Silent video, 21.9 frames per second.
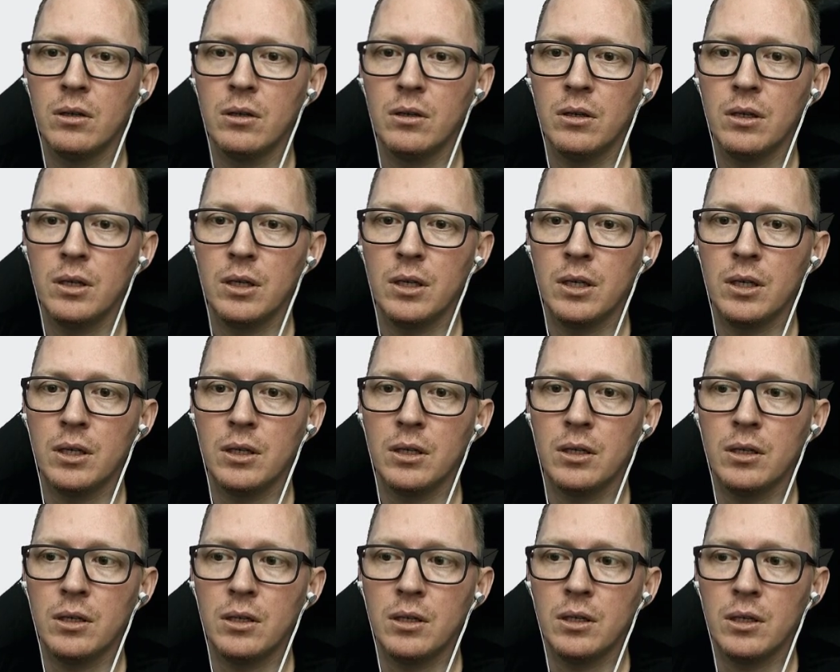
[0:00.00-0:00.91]

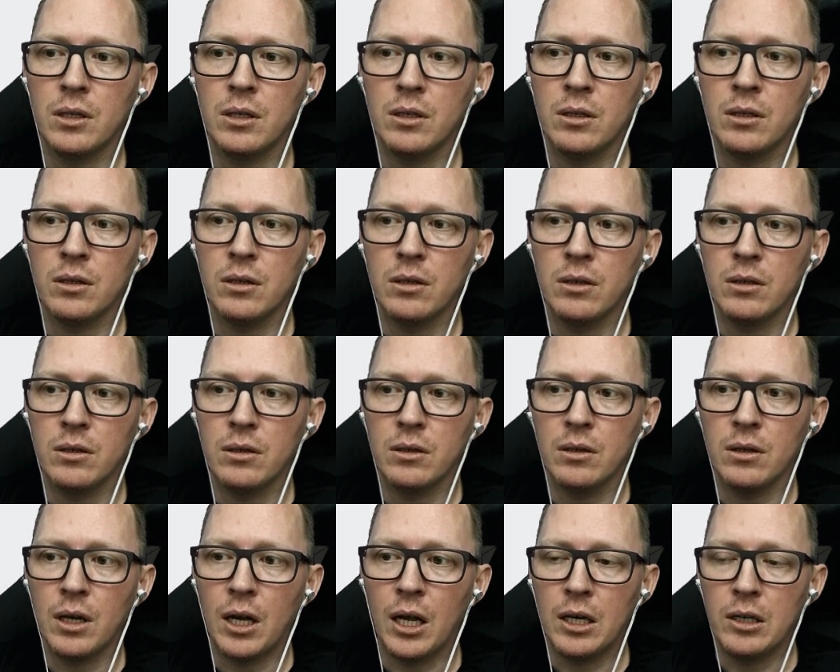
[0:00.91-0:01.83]
and uh,
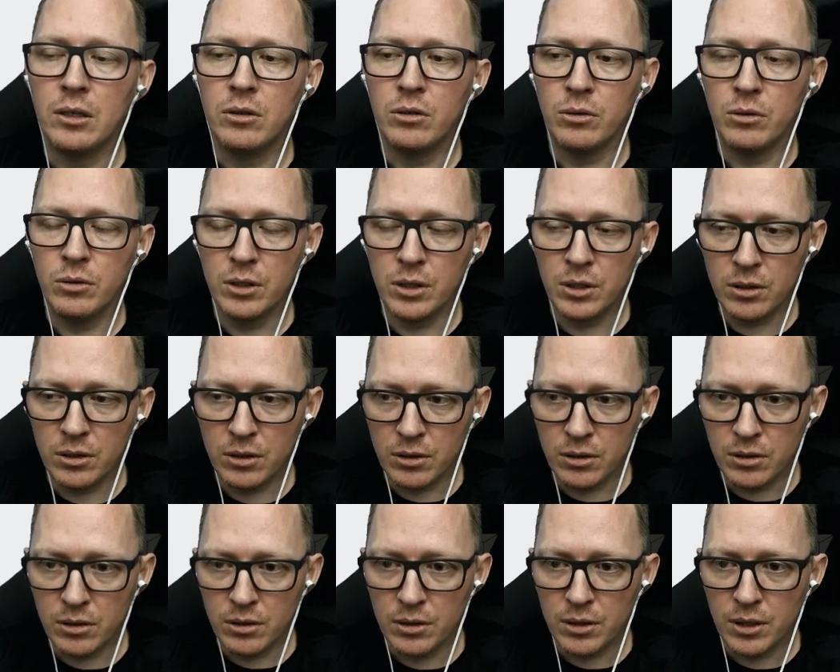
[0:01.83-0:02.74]
I'll do it.
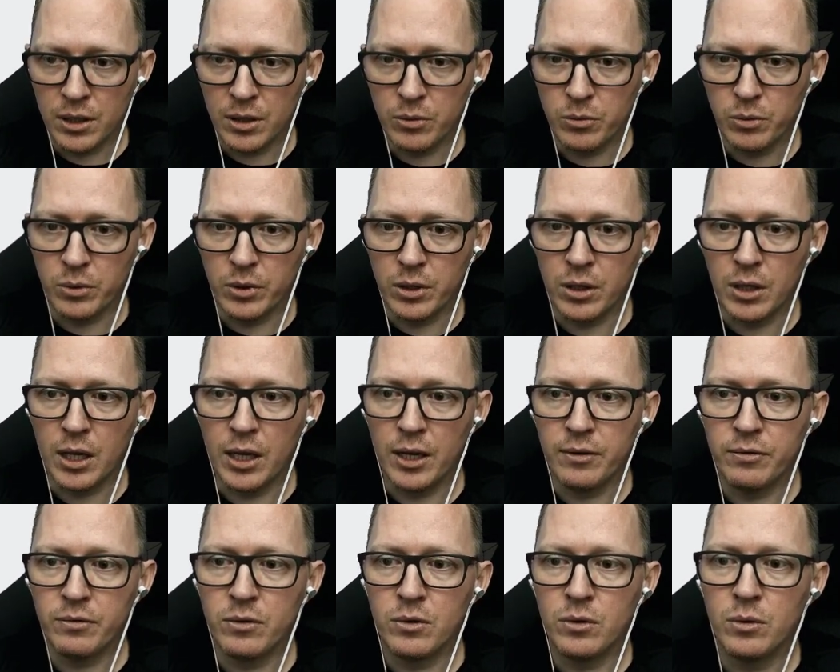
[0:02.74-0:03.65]
It will
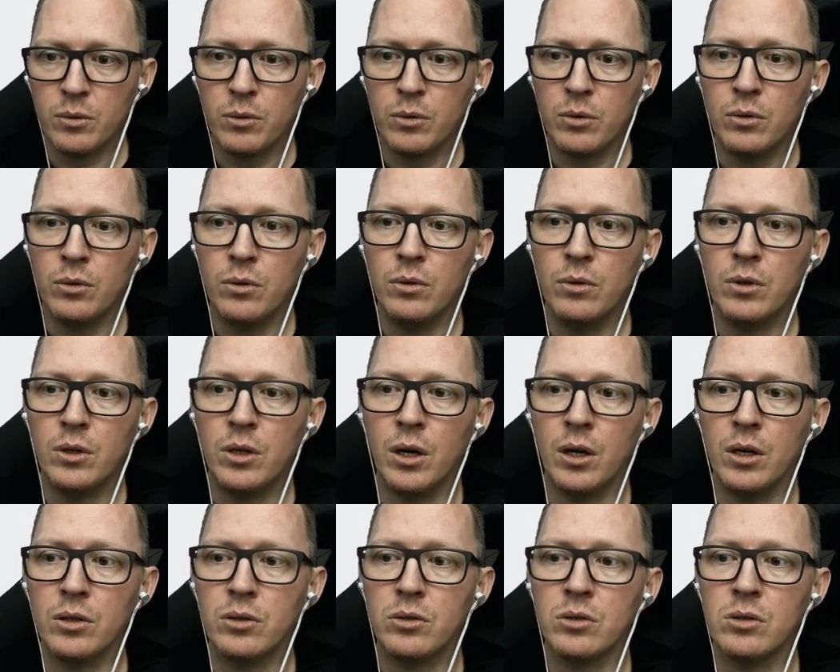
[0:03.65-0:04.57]
have to
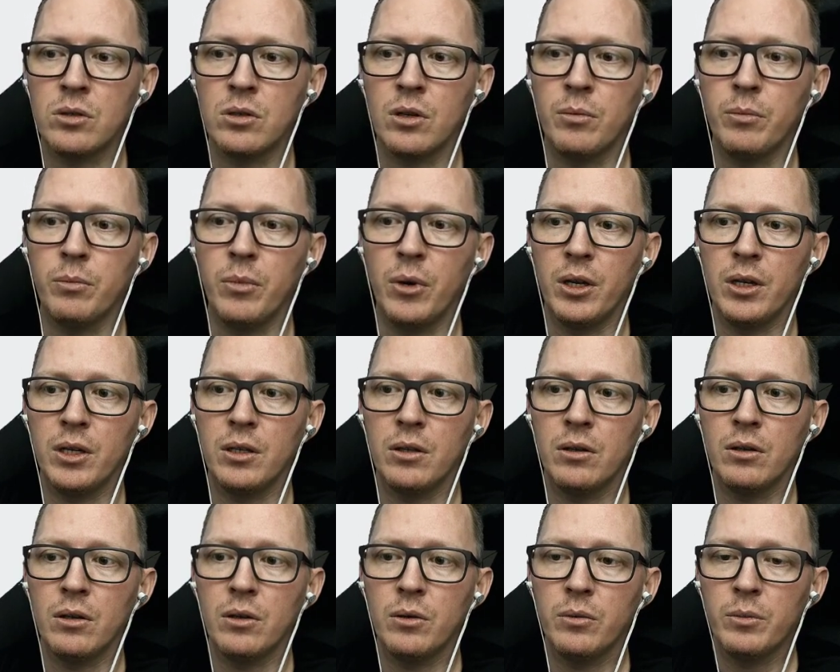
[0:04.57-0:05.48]
cost some money
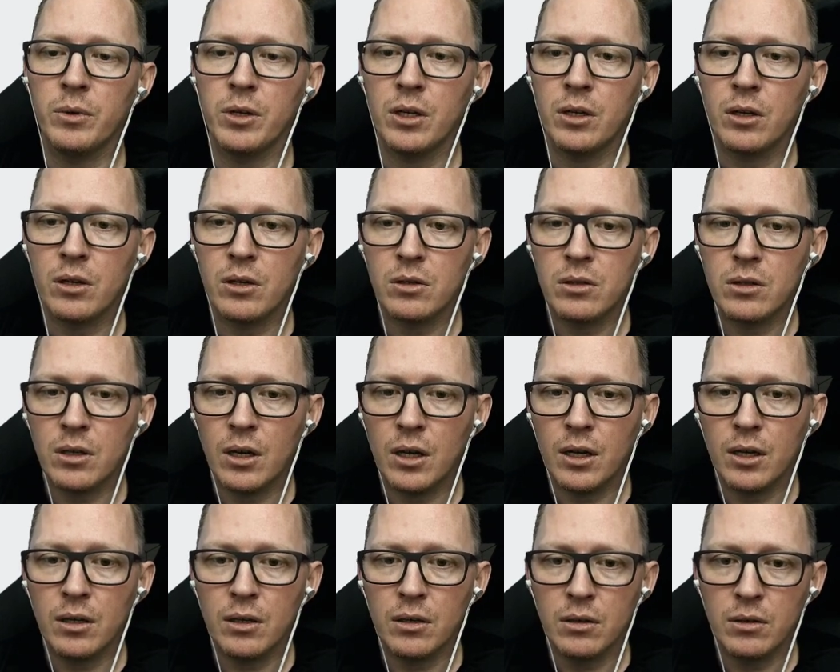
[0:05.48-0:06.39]
though, because
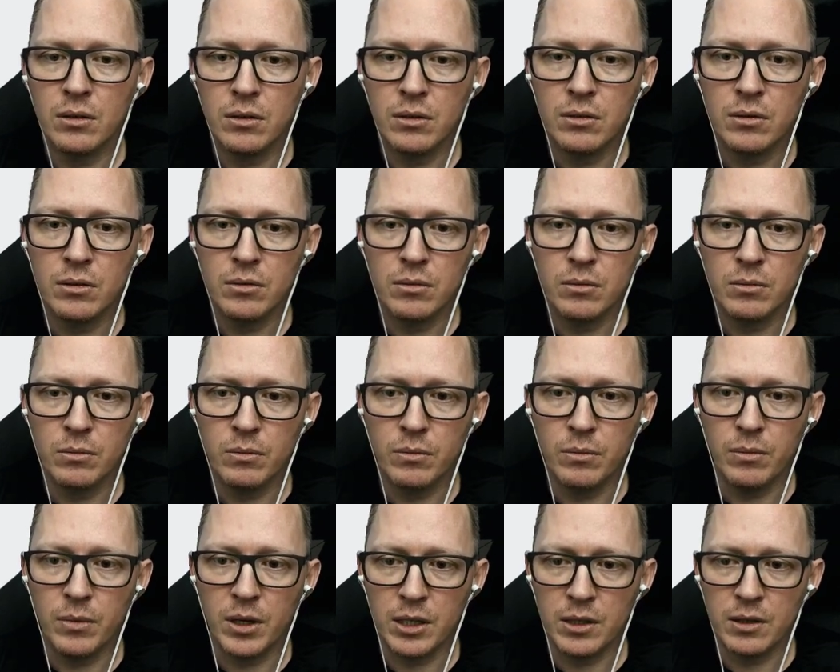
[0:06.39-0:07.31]
I
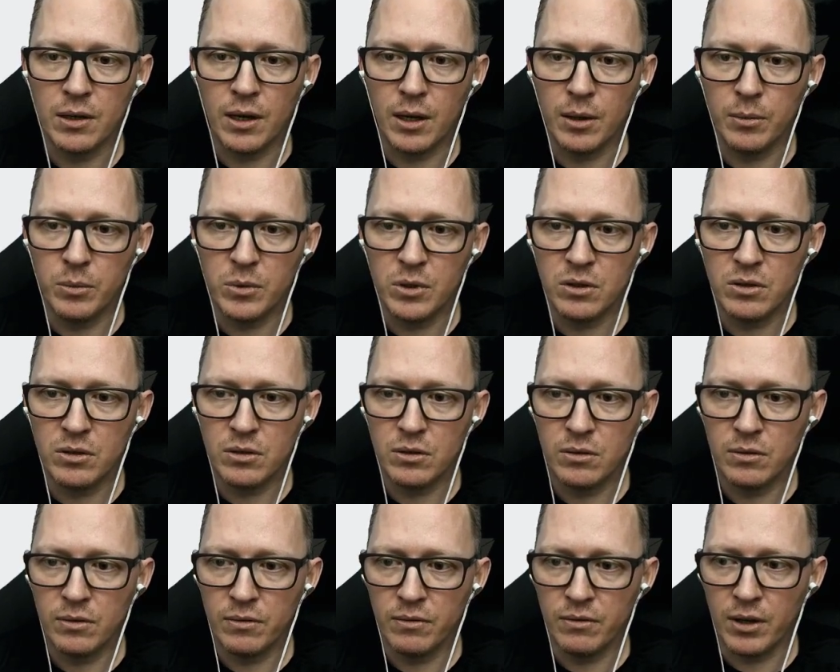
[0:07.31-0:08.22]
my time is
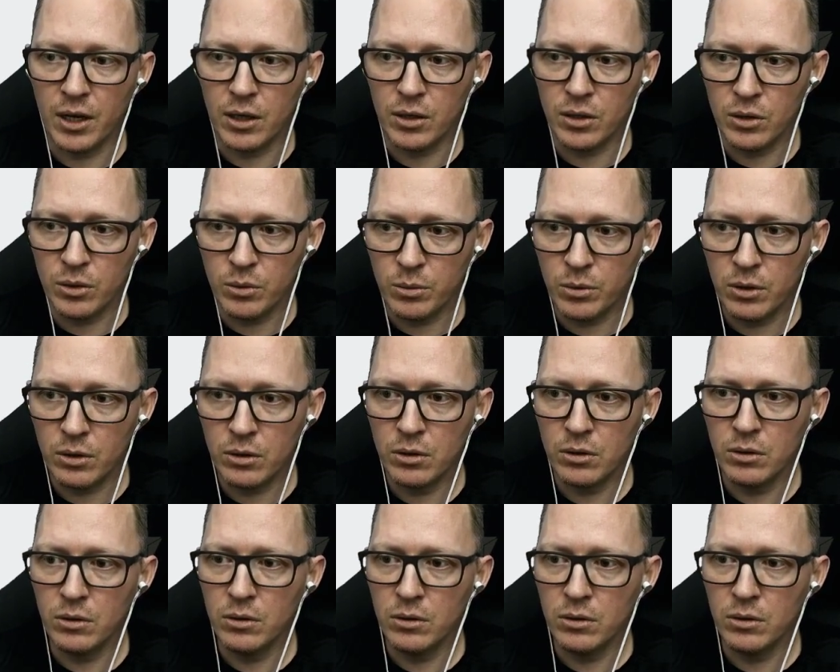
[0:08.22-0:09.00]
valuable,